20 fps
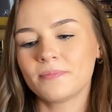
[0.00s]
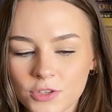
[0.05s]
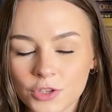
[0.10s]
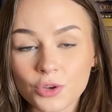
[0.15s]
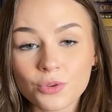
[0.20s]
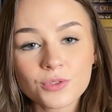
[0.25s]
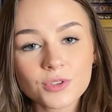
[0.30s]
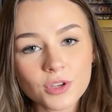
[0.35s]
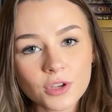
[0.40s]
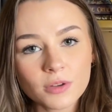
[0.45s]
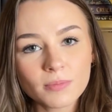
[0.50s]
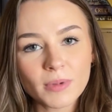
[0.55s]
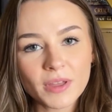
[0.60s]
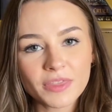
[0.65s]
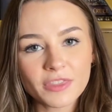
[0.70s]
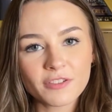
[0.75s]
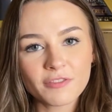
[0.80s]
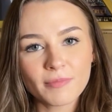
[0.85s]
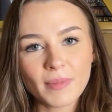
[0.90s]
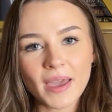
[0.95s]
So it was a good
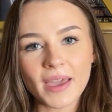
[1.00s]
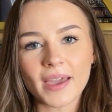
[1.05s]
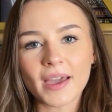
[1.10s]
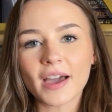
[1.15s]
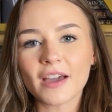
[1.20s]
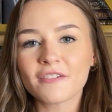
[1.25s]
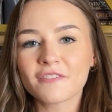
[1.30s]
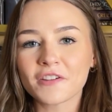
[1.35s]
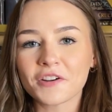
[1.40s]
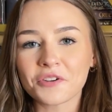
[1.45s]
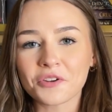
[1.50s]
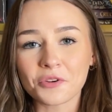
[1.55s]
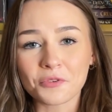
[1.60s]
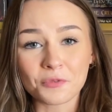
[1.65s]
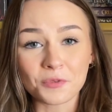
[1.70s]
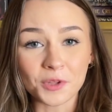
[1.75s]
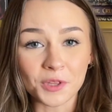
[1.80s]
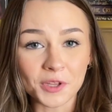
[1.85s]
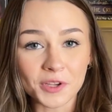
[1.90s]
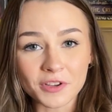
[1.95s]
month of May. I found a
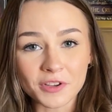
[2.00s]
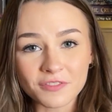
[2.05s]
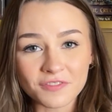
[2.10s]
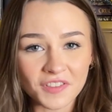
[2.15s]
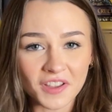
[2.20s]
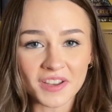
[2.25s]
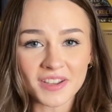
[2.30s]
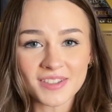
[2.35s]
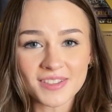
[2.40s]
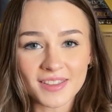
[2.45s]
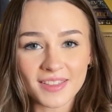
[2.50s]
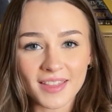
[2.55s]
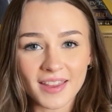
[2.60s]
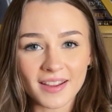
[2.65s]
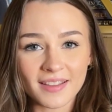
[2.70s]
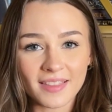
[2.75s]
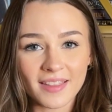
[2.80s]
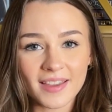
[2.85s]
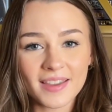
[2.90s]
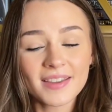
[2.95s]
really good fantasy that I
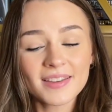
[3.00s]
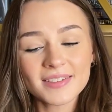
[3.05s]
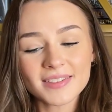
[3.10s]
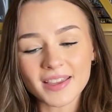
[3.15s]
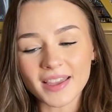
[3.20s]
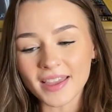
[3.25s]
liked